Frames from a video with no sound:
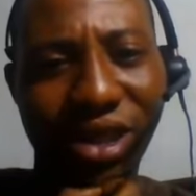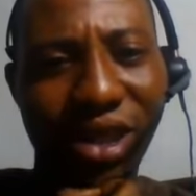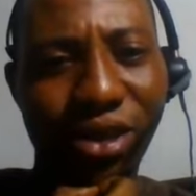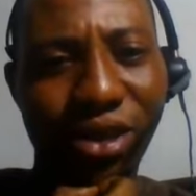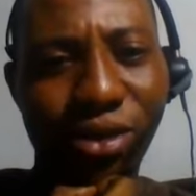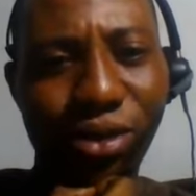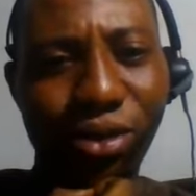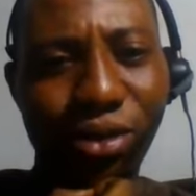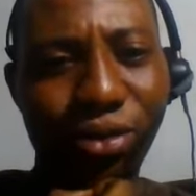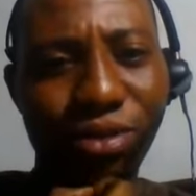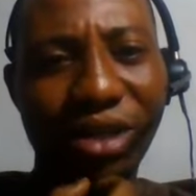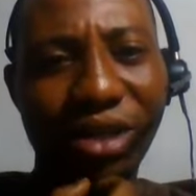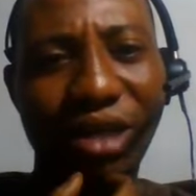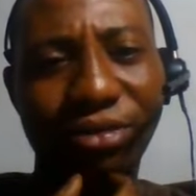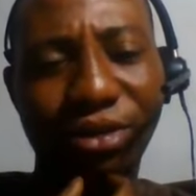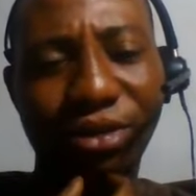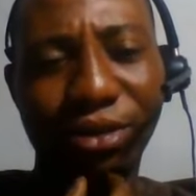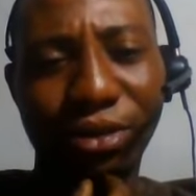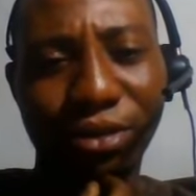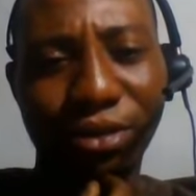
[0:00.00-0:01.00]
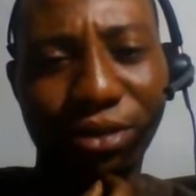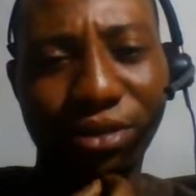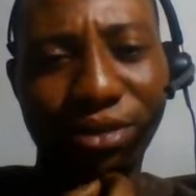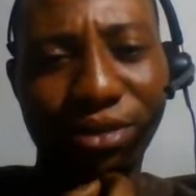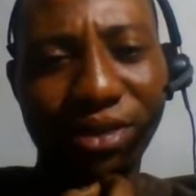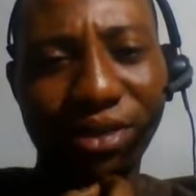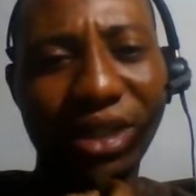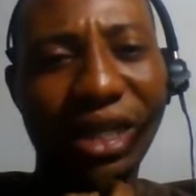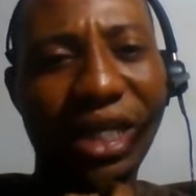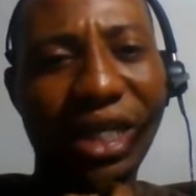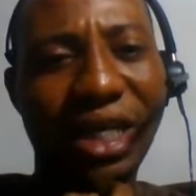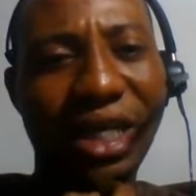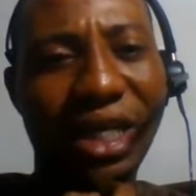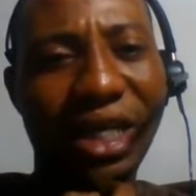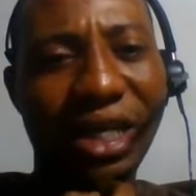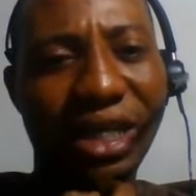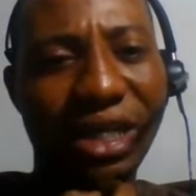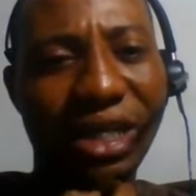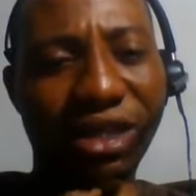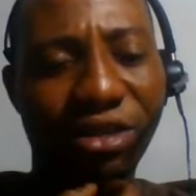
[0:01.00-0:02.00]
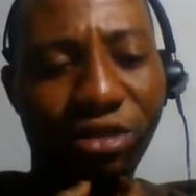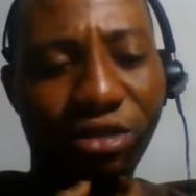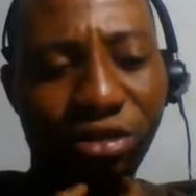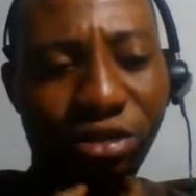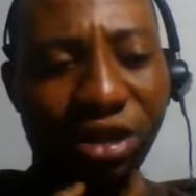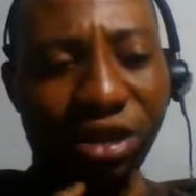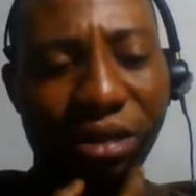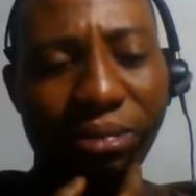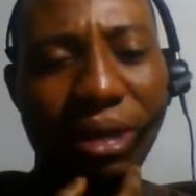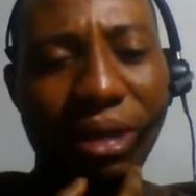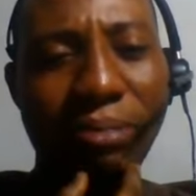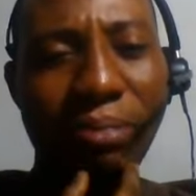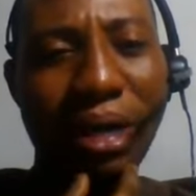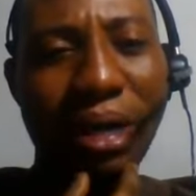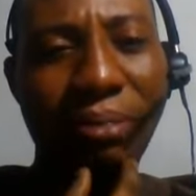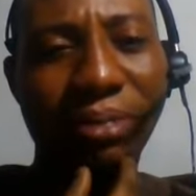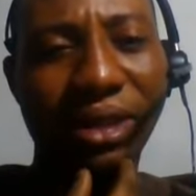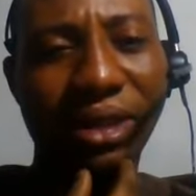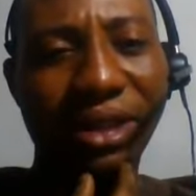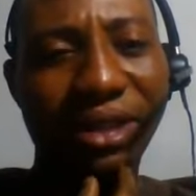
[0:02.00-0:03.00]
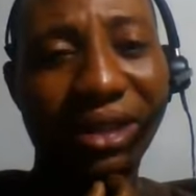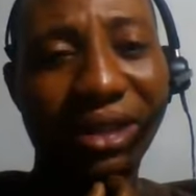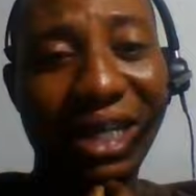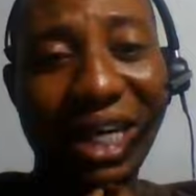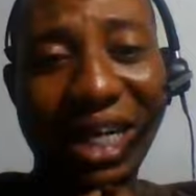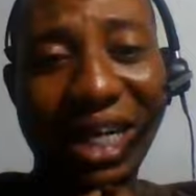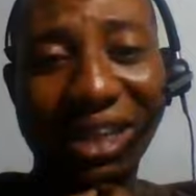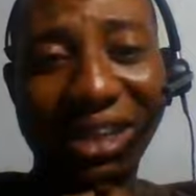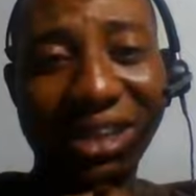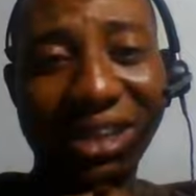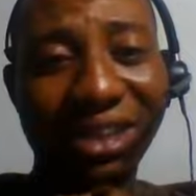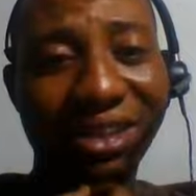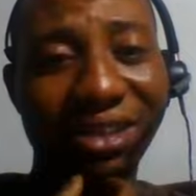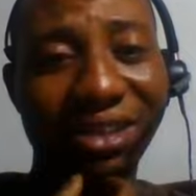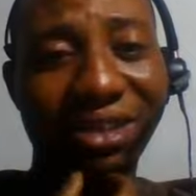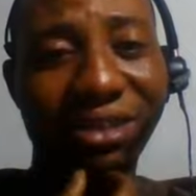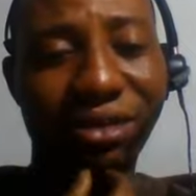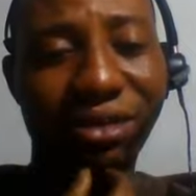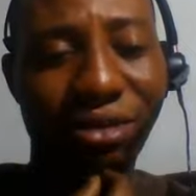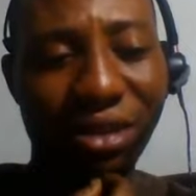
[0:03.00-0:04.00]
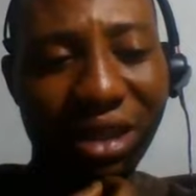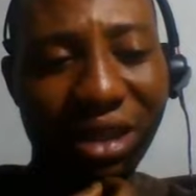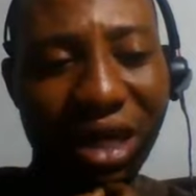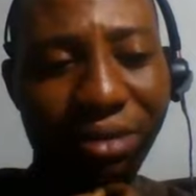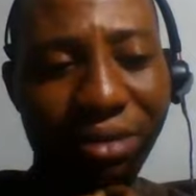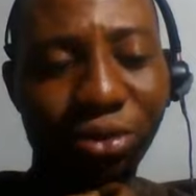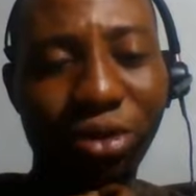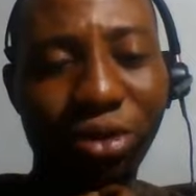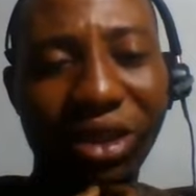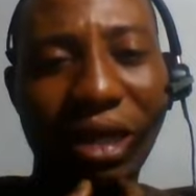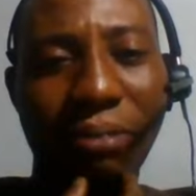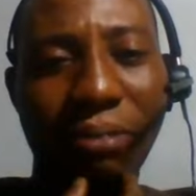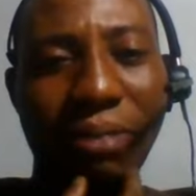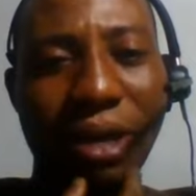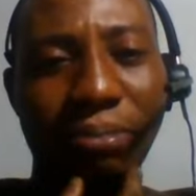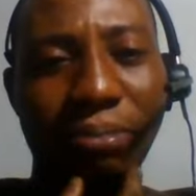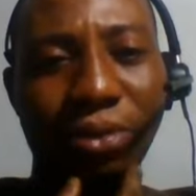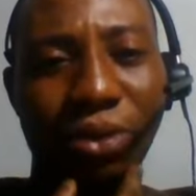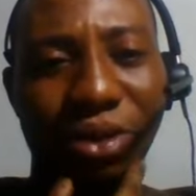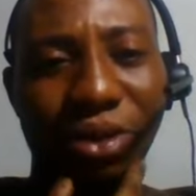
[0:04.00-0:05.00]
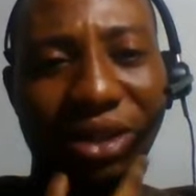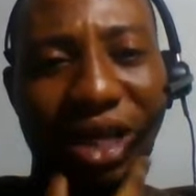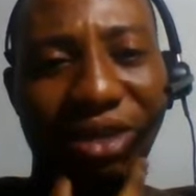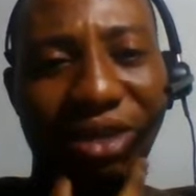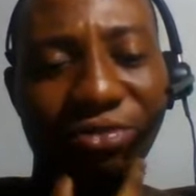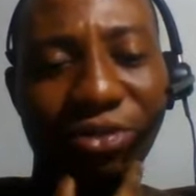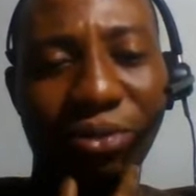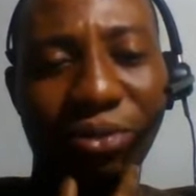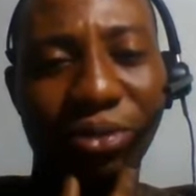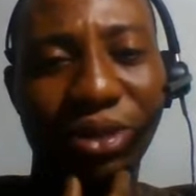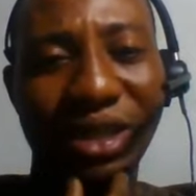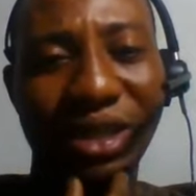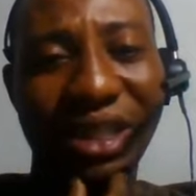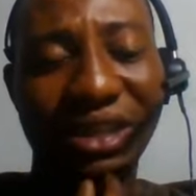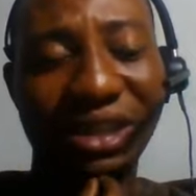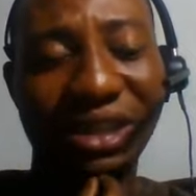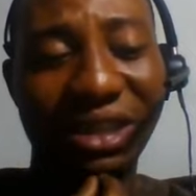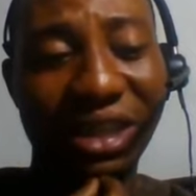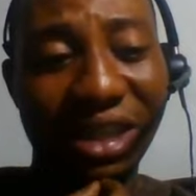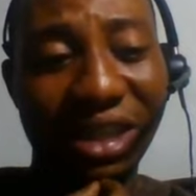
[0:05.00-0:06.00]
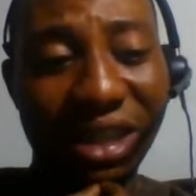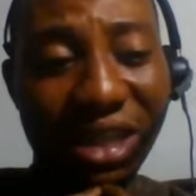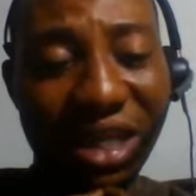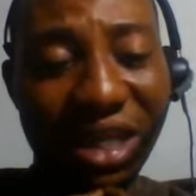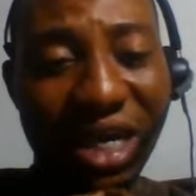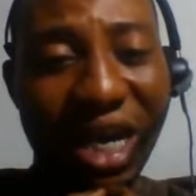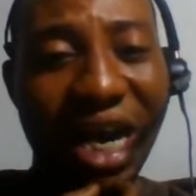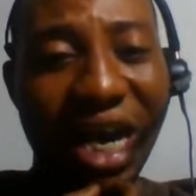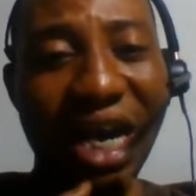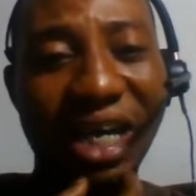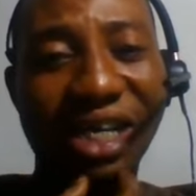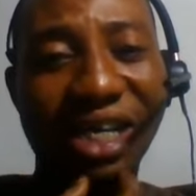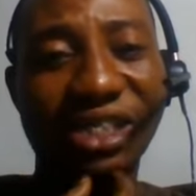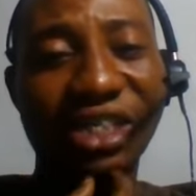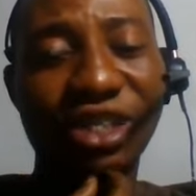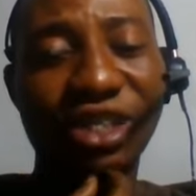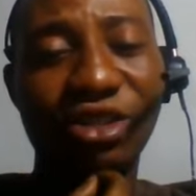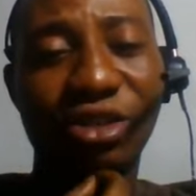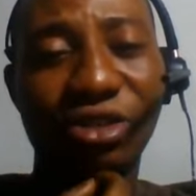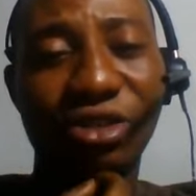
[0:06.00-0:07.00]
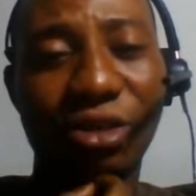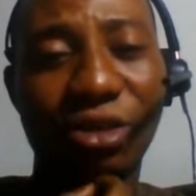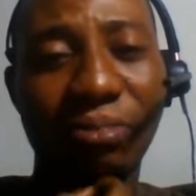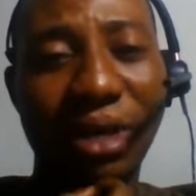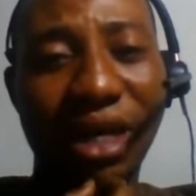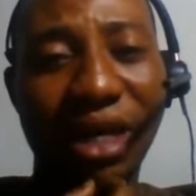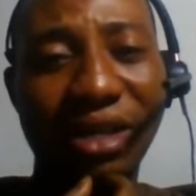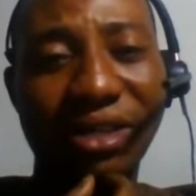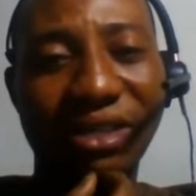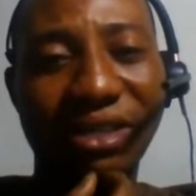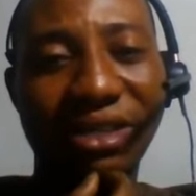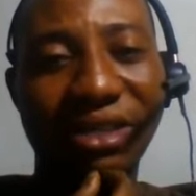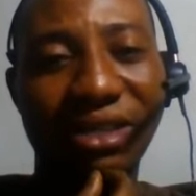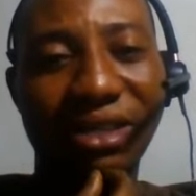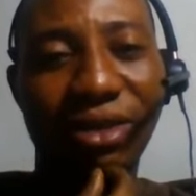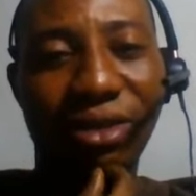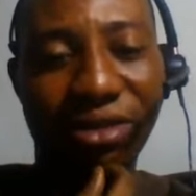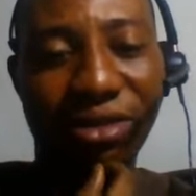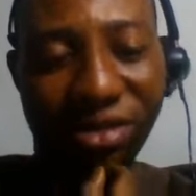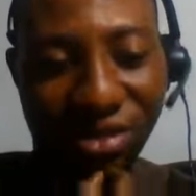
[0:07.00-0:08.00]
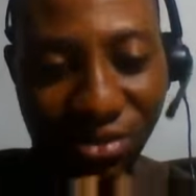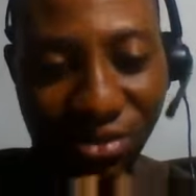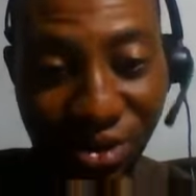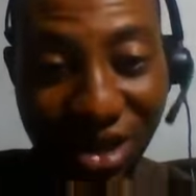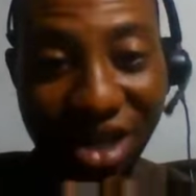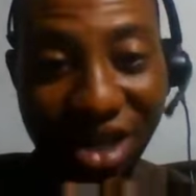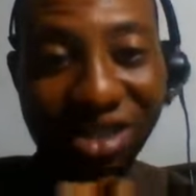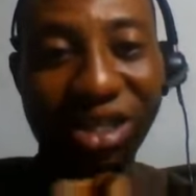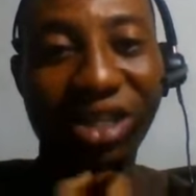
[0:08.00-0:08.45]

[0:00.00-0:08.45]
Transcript: Hello, good afternoon, do you remember me? I didn't. Okay, I'm the one that buy pure water from you yesterday. I exchanged your number. We now